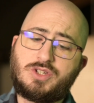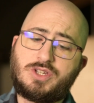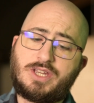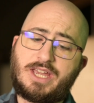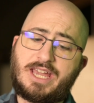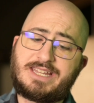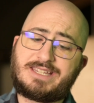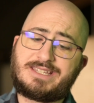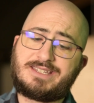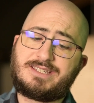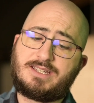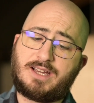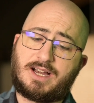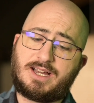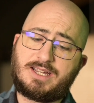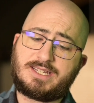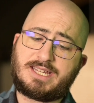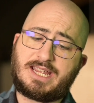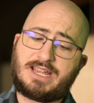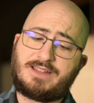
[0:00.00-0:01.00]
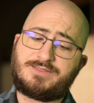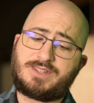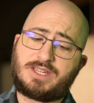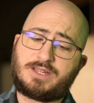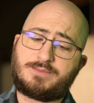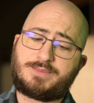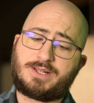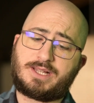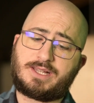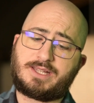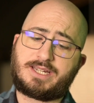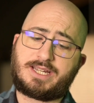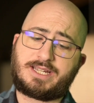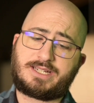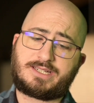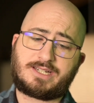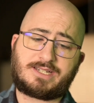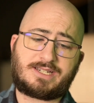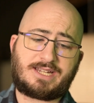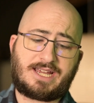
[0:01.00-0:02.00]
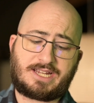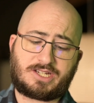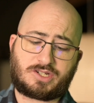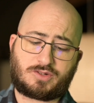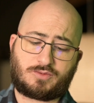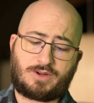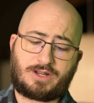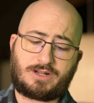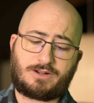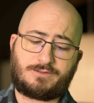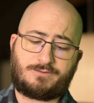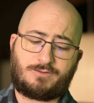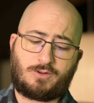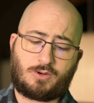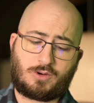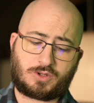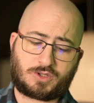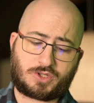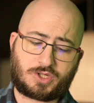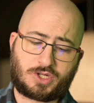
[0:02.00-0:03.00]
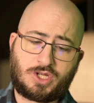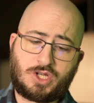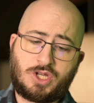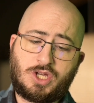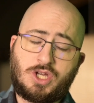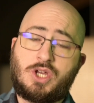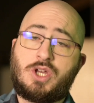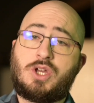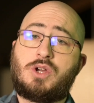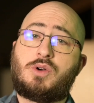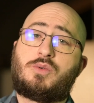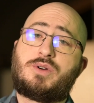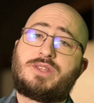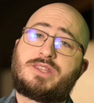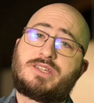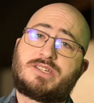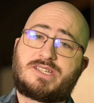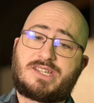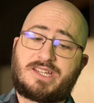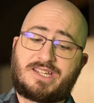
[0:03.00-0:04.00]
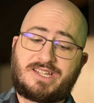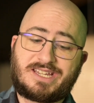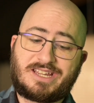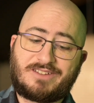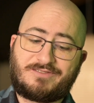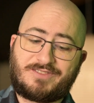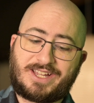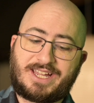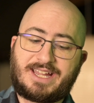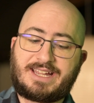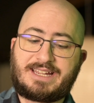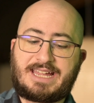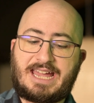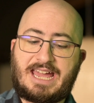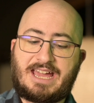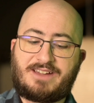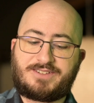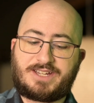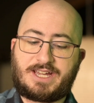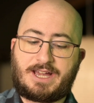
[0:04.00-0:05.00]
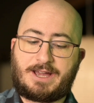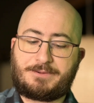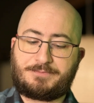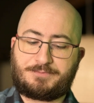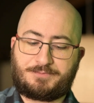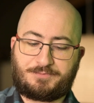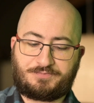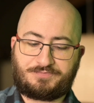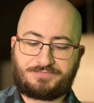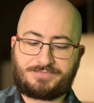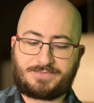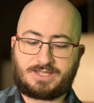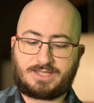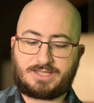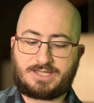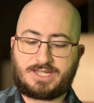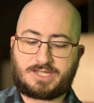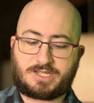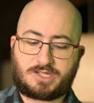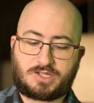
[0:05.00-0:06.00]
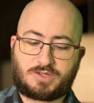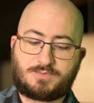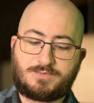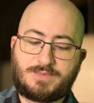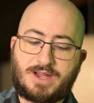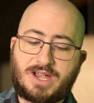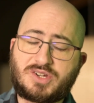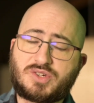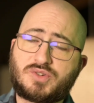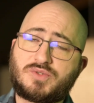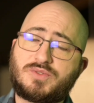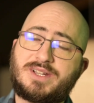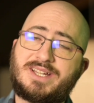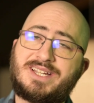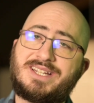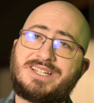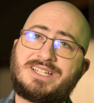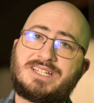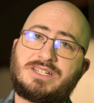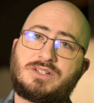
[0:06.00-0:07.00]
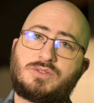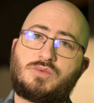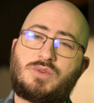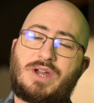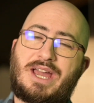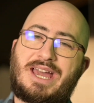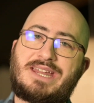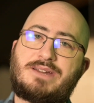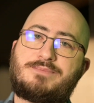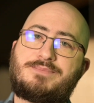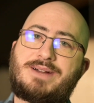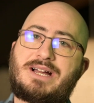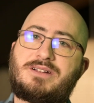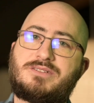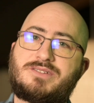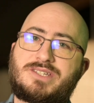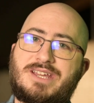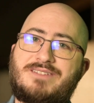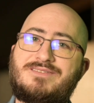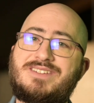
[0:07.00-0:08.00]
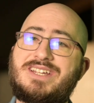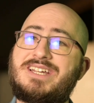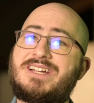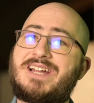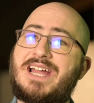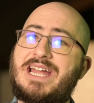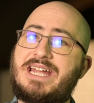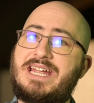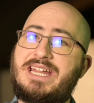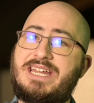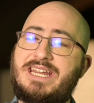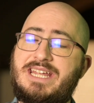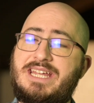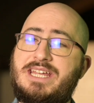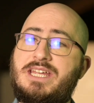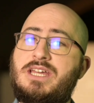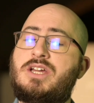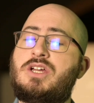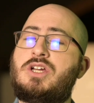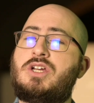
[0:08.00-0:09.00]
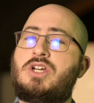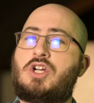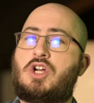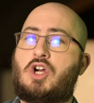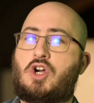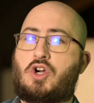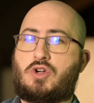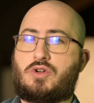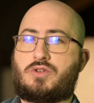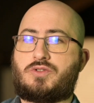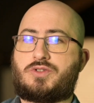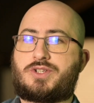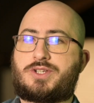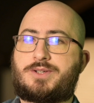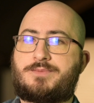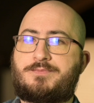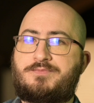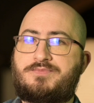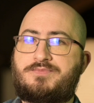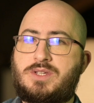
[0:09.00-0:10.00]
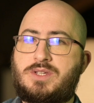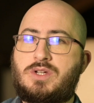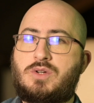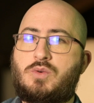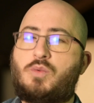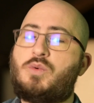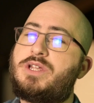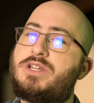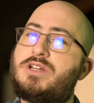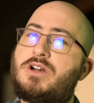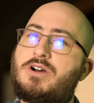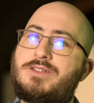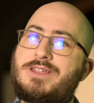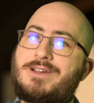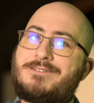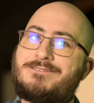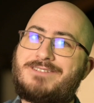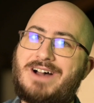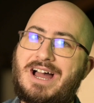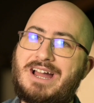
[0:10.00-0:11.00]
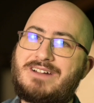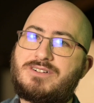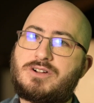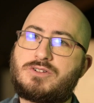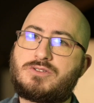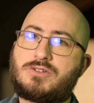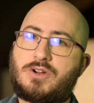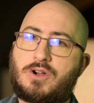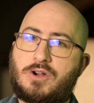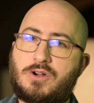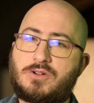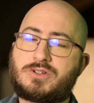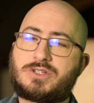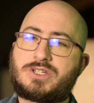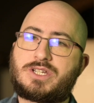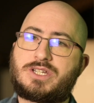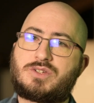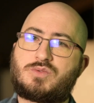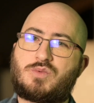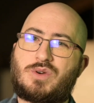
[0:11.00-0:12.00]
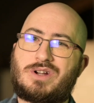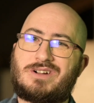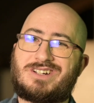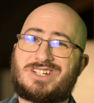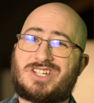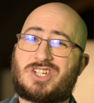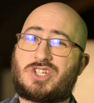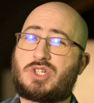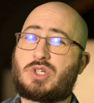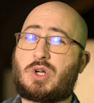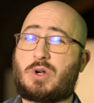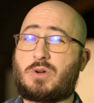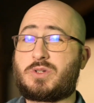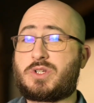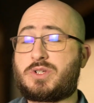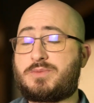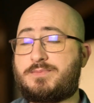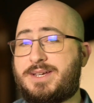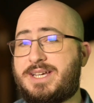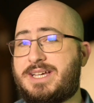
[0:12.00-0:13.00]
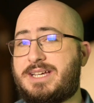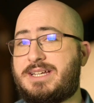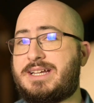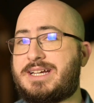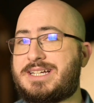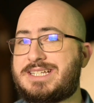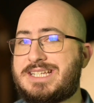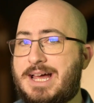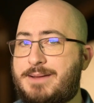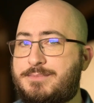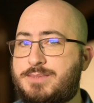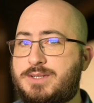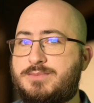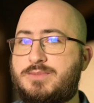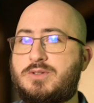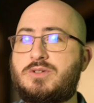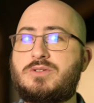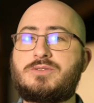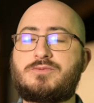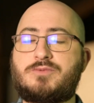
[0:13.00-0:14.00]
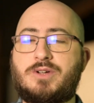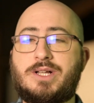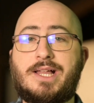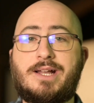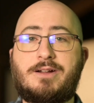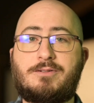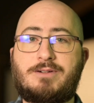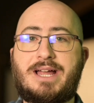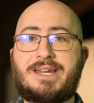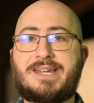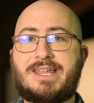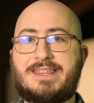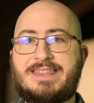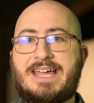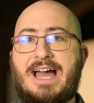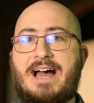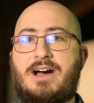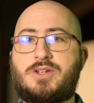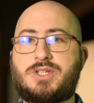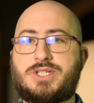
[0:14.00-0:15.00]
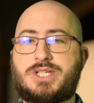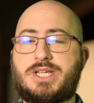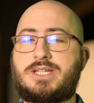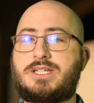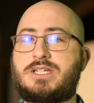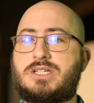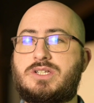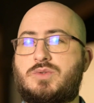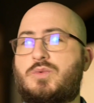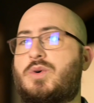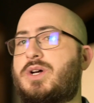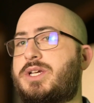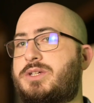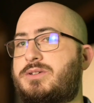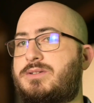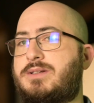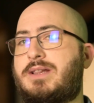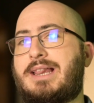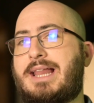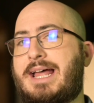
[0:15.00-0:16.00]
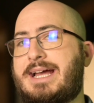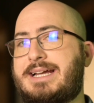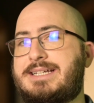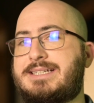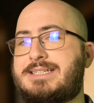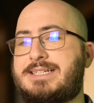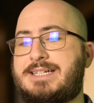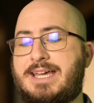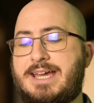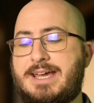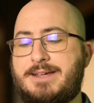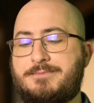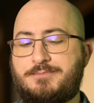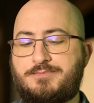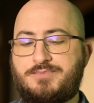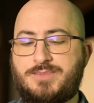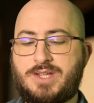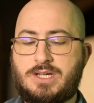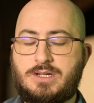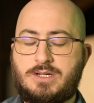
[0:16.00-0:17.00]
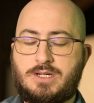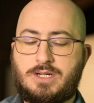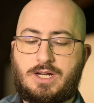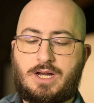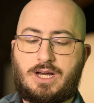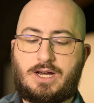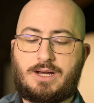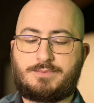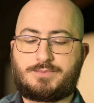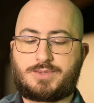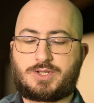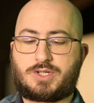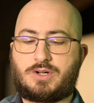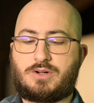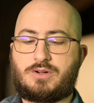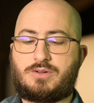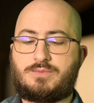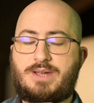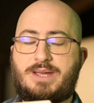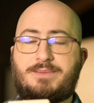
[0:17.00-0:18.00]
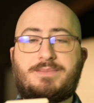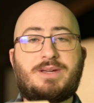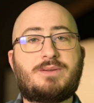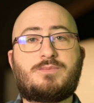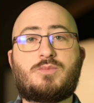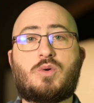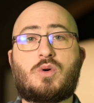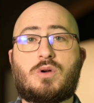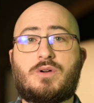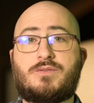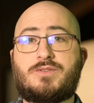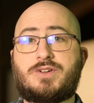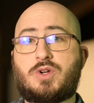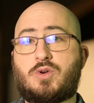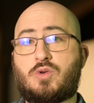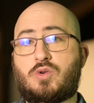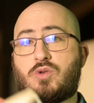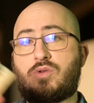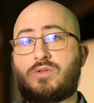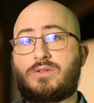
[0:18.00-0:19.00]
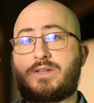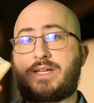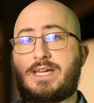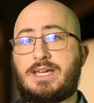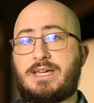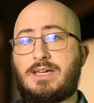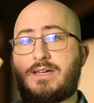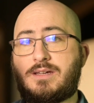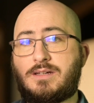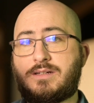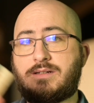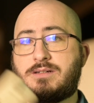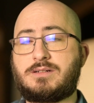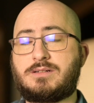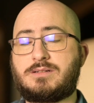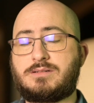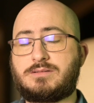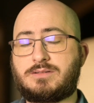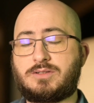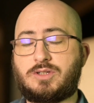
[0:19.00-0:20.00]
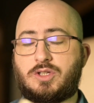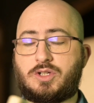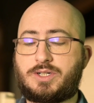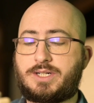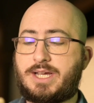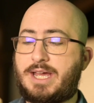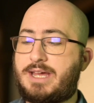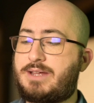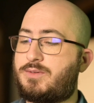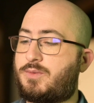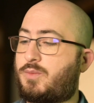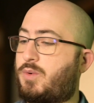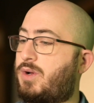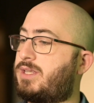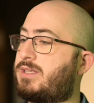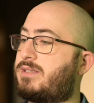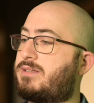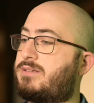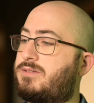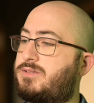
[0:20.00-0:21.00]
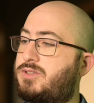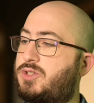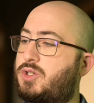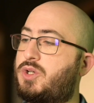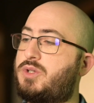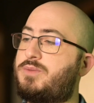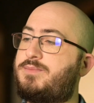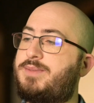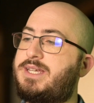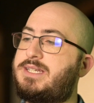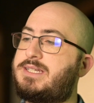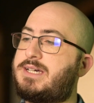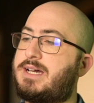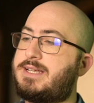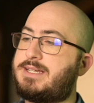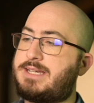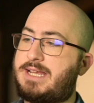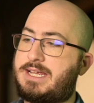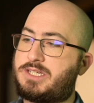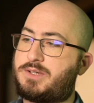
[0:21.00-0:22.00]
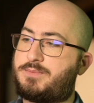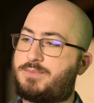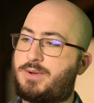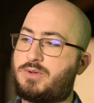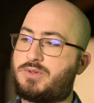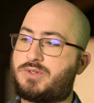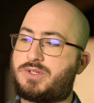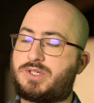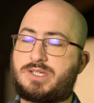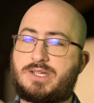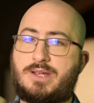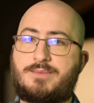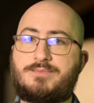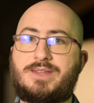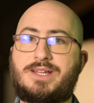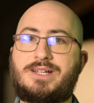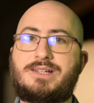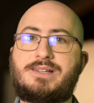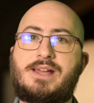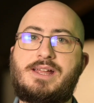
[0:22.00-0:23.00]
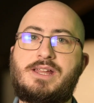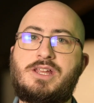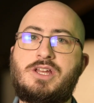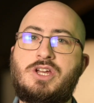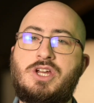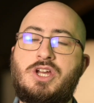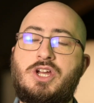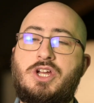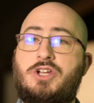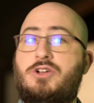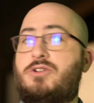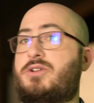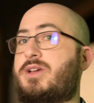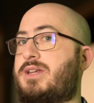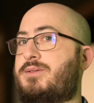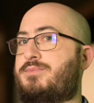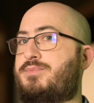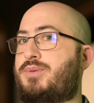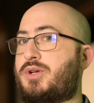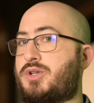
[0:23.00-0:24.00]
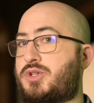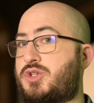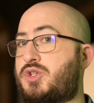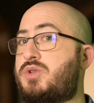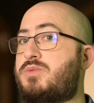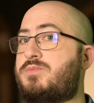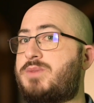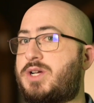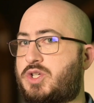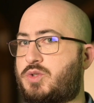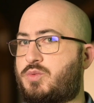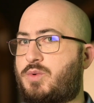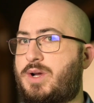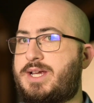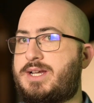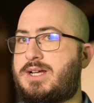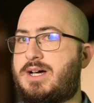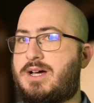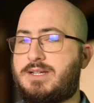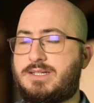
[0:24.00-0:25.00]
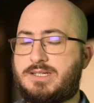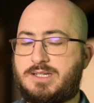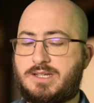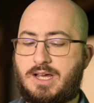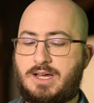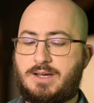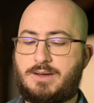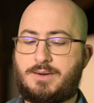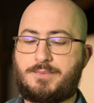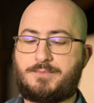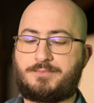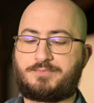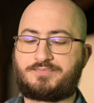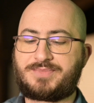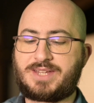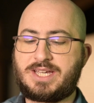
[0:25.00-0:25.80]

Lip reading: It does have the ability to test rate of force with a significant caveat. This is measuring at about 70 or 80 hertz. We know that 500 hertz is where it starts being acceptable, and really around 1,000 is what you'd like to get. So maybe more of an early look at what could be done as opposed to something that you're going to put too much weight on.